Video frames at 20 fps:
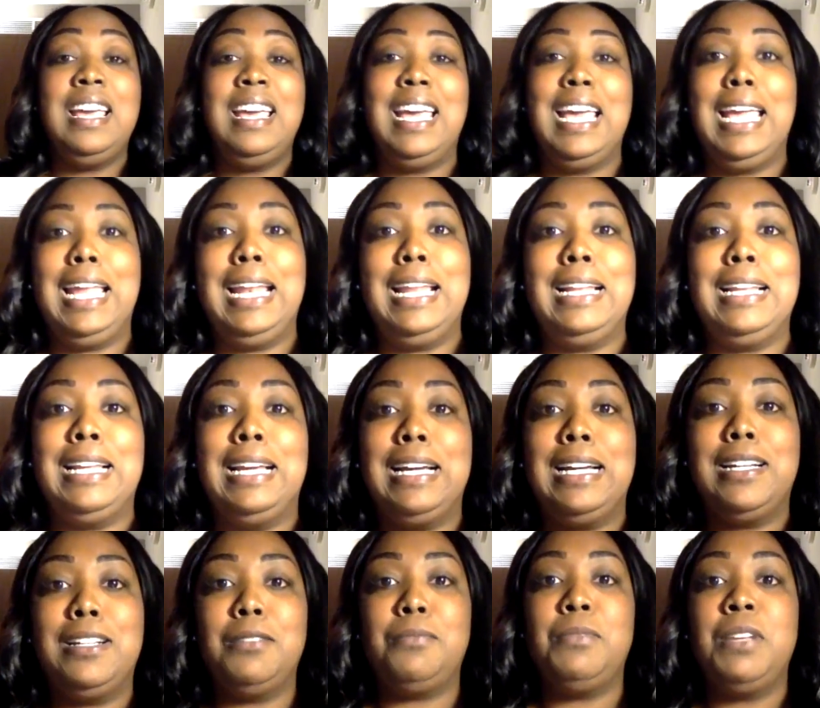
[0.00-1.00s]
And
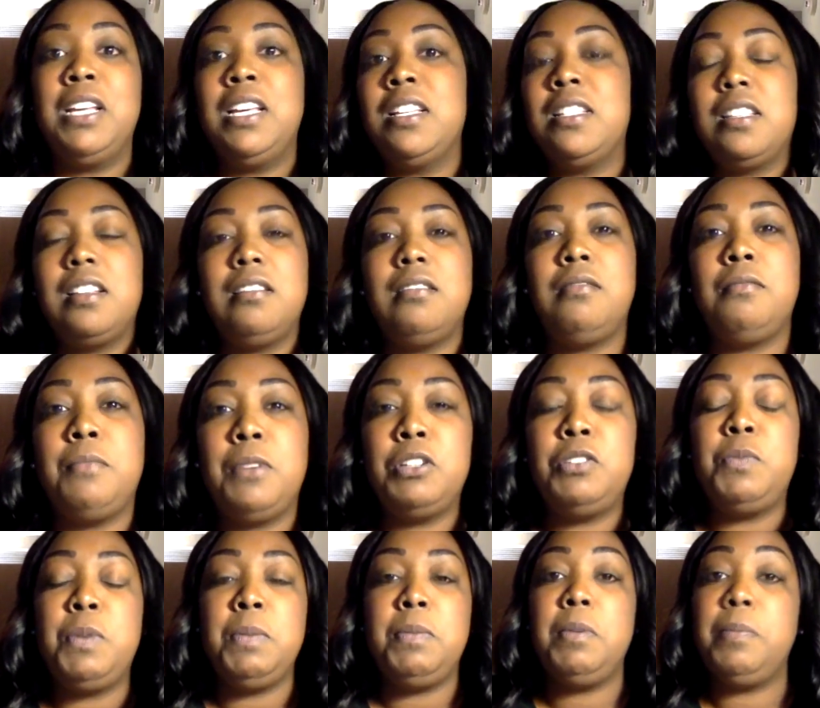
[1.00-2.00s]
so
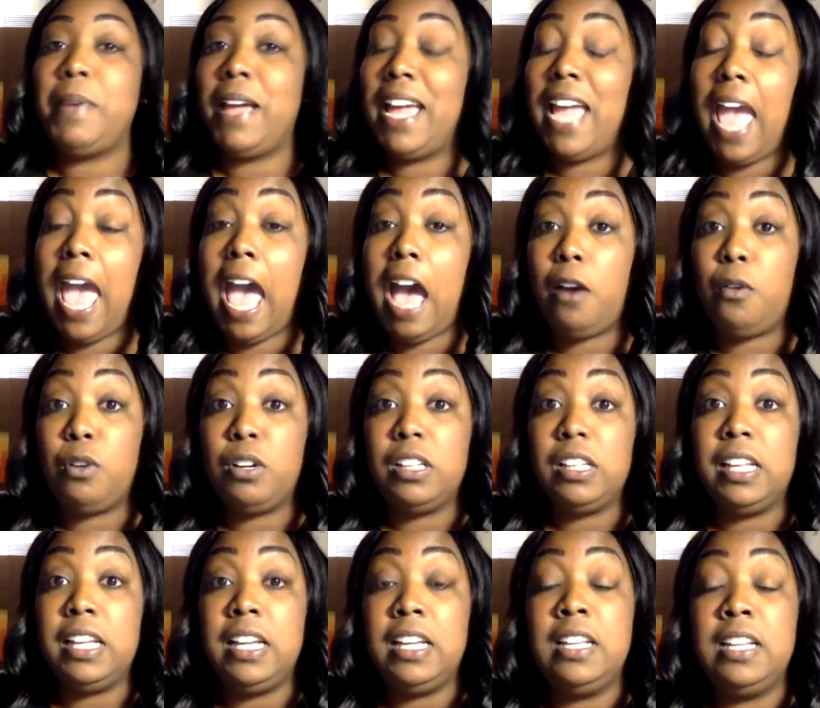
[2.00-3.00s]
most people pay
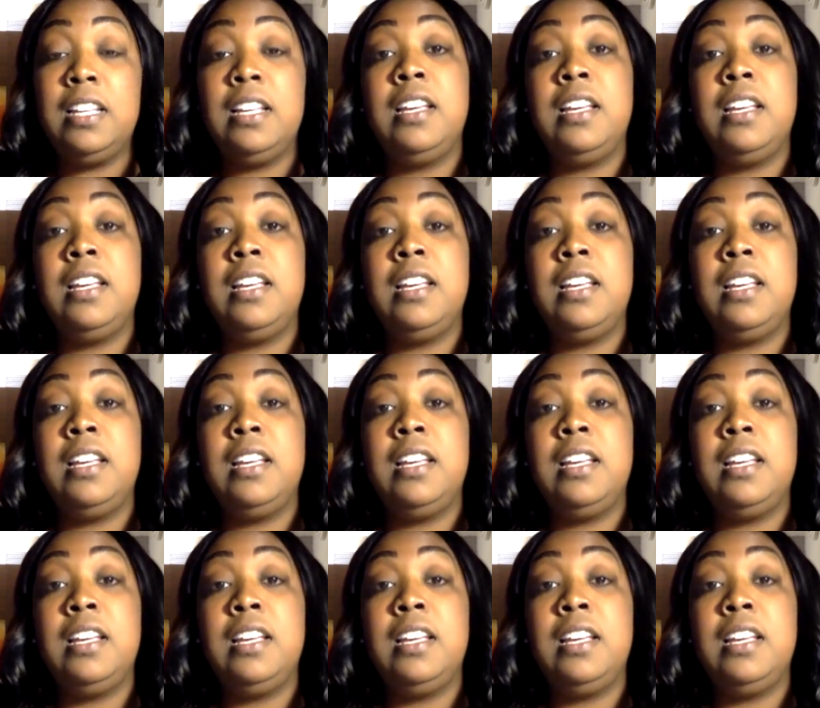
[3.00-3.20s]
hourly,